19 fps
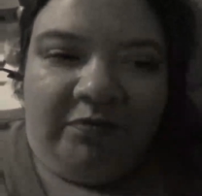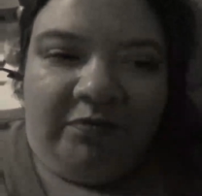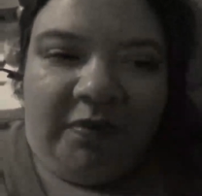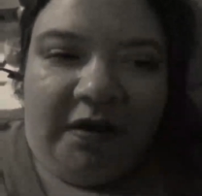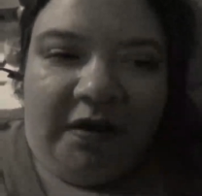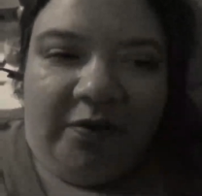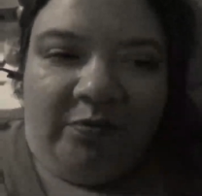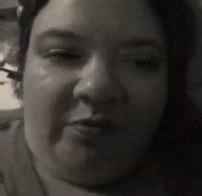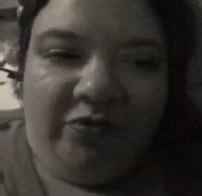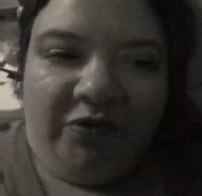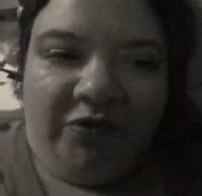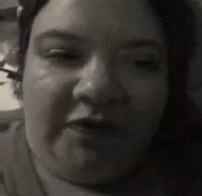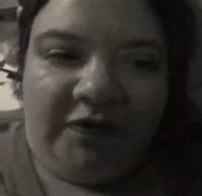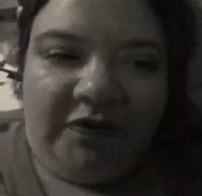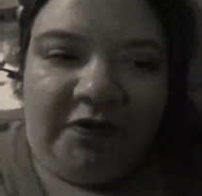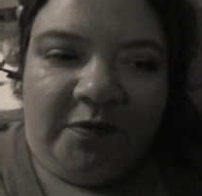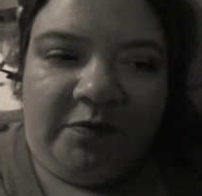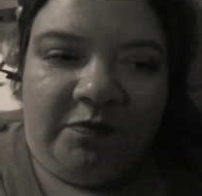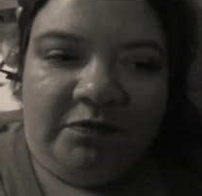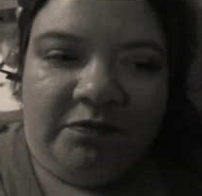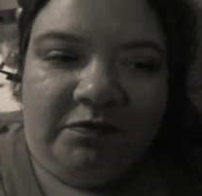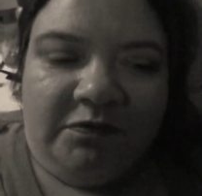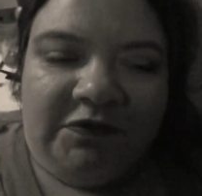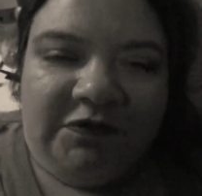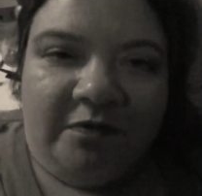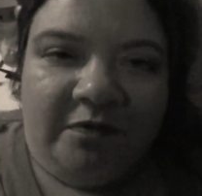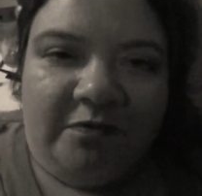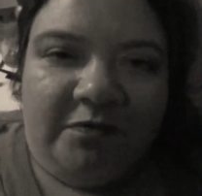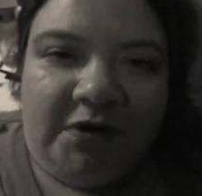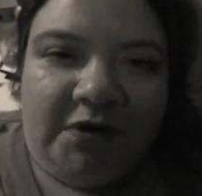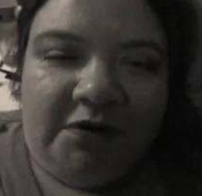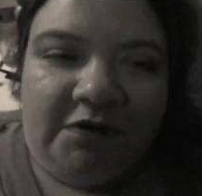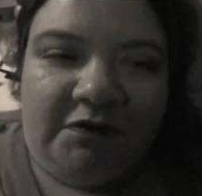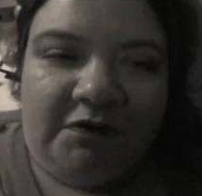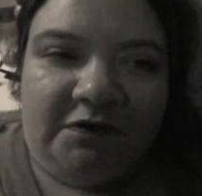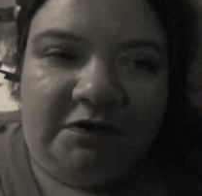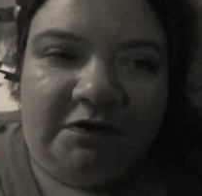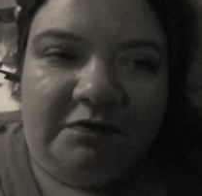I'll bring them some
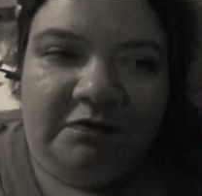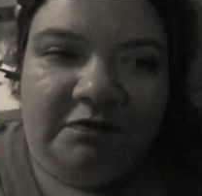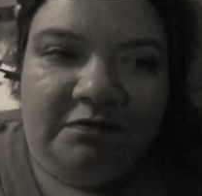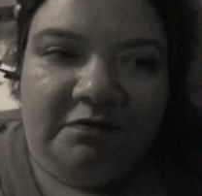meals,